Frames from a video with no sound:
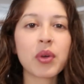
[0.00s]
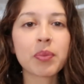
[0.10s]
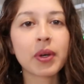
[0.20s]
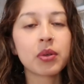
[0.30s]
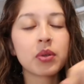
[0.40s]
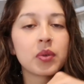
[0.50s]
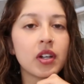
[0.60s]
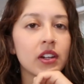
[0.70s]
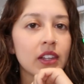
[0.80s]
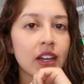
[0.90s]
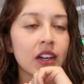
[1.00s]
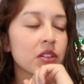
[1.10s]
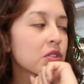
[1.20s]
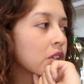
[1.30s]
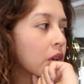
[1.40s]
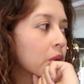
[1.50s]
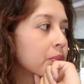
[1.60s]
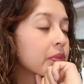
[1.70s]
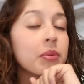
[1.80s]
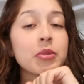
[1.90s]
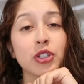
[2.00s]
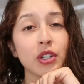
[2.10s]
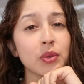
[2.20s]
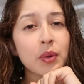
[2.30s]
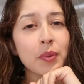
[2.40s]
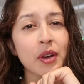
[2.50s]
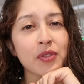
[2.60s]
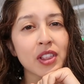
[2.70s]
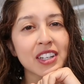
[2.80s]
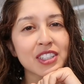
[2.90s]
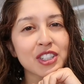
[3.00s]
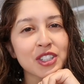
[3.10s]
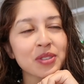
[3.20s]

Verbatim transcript: I work better when we're not in the house. So let me show you what we brought for lunch.